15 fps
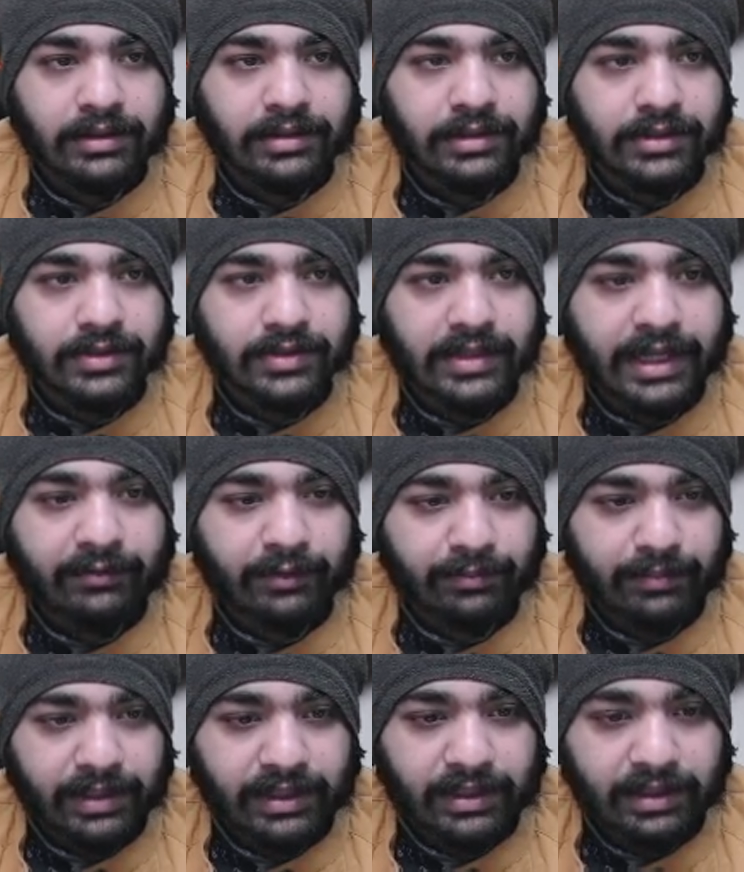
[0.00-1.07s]
So that would
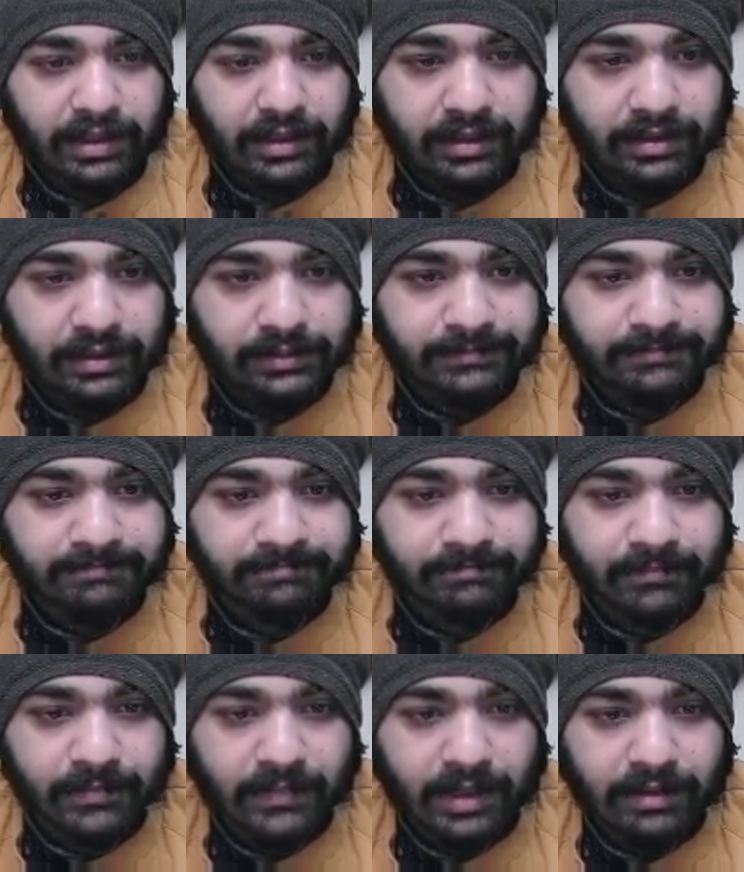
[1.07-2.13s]
be
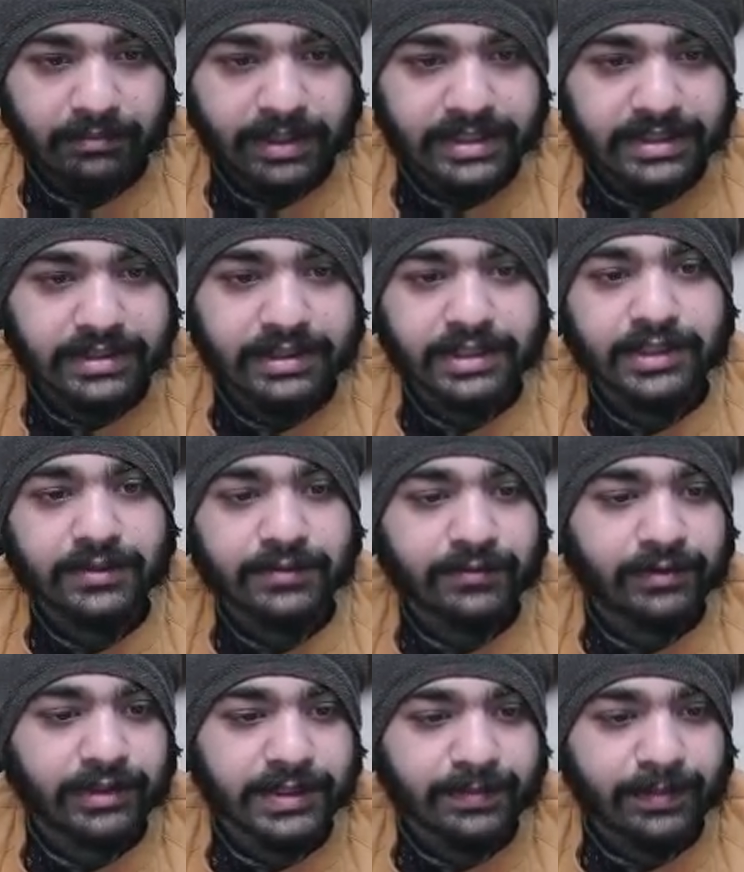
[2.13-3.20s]
my suggestions for
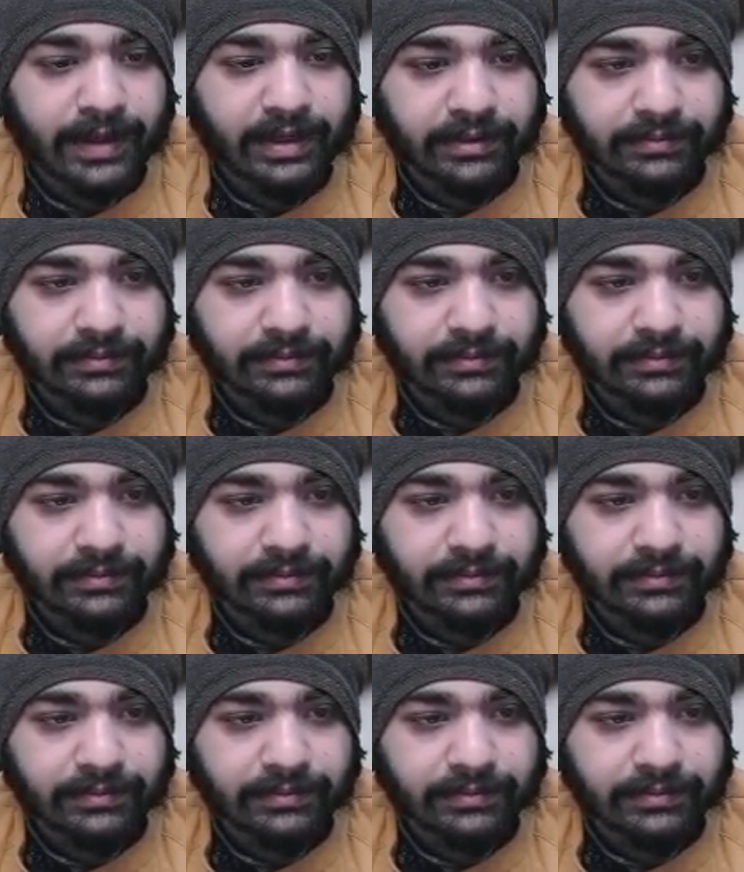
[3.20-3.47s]
this part.